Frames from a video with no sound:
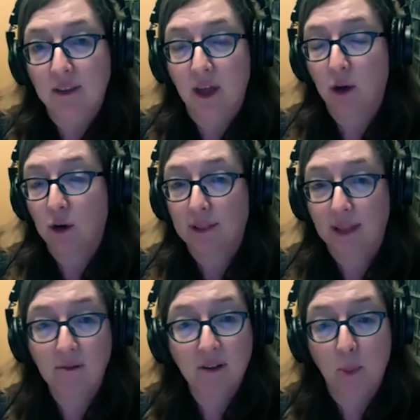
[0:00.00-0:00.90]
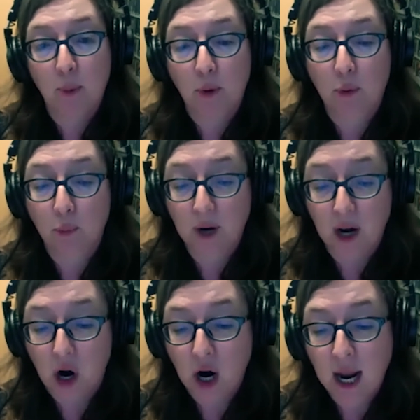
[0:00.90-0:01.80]
that could level up her
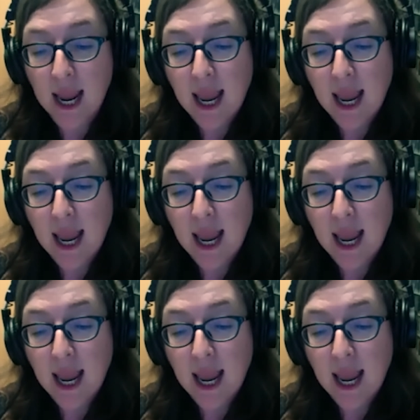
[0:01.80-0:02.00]
career.